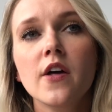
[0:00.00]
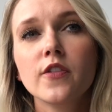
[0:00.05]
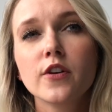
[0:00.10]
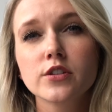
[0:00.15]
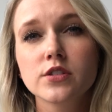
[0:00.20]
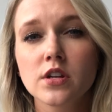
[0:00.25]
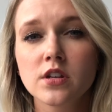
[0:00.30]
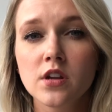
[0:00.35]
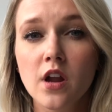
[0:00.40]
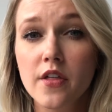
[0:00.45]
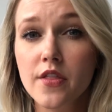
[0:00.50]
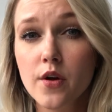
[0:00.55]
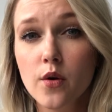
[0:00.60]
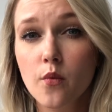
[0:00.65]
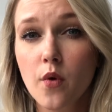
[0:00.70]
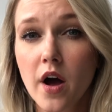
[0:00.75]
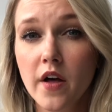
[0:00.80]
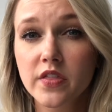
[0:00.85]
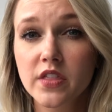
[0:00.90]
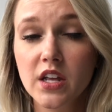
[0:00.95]
There's another
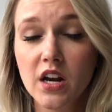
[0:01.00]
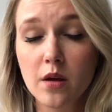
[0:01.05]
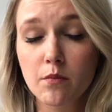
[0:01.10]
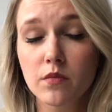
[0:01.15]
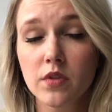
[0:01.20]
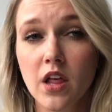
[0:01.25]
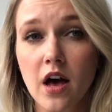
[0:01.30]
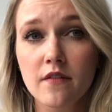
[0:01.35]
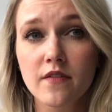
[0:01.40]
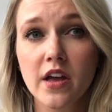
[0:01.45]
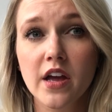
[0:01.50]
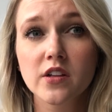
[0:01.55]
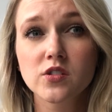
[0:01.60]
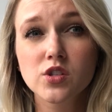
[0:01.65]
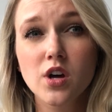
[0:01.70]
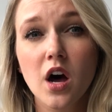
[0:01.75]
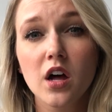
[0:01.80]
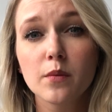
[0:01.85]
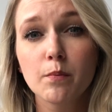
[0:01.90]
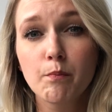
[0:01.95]
one that I'm loving.
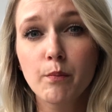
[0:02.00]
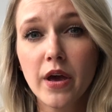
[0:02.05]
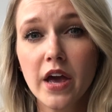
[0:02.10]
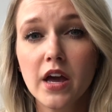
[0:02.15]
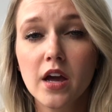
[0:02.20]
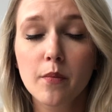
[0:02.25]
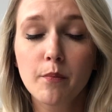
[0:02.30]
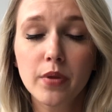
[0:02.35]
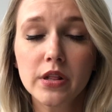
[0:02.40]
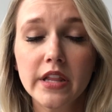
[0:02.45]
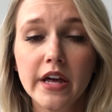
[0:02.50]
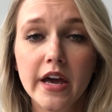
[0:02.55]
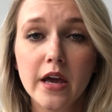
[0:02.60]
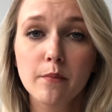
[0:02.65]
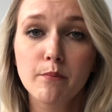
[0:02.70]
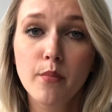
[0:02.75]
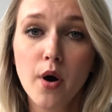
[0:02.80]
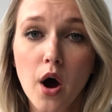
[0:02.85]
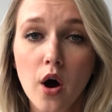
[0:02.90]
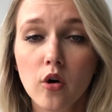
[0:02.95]
It's called Pick,
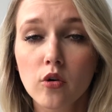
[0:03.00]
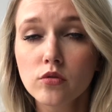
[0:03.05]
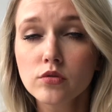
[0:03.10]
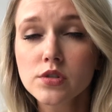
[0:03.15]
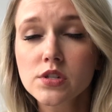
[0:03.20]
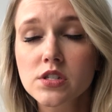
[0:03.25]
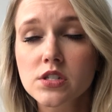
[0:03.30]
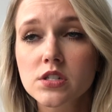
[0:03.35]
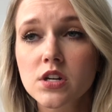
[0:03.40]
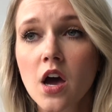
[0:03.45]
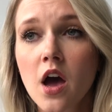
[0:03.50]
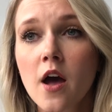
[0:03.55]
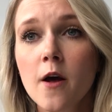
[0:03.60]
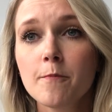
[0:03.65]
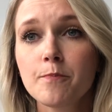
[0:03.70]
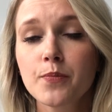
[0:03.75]
Play, Post.